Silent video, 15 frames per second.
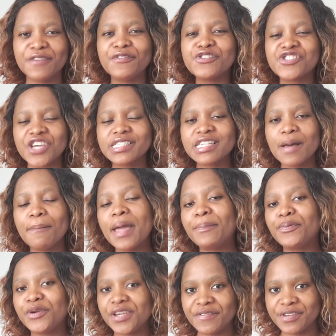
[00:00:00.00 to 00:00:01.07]
If you checked out my
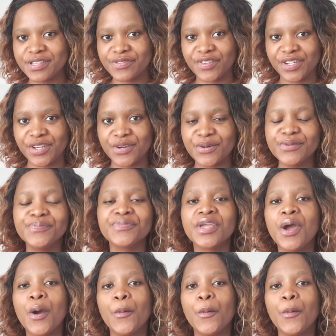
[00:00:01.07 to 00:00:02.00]
previous video,